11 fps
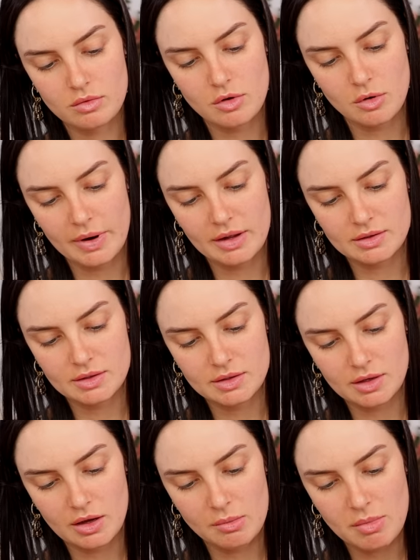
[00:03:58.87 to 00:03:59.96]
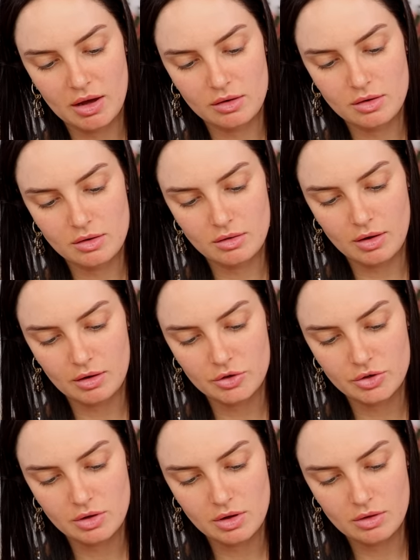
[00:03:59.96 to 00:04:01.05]
oh wait, sticky magnet
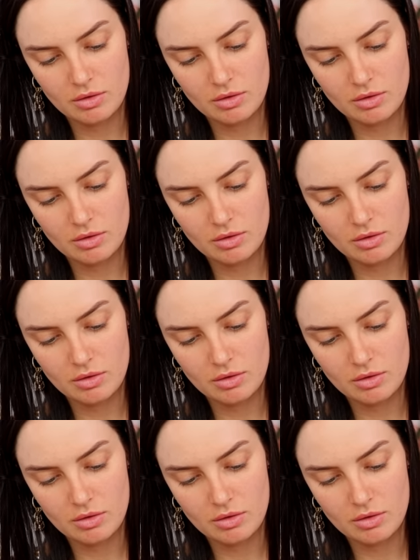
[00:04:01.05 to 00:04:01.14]
actually.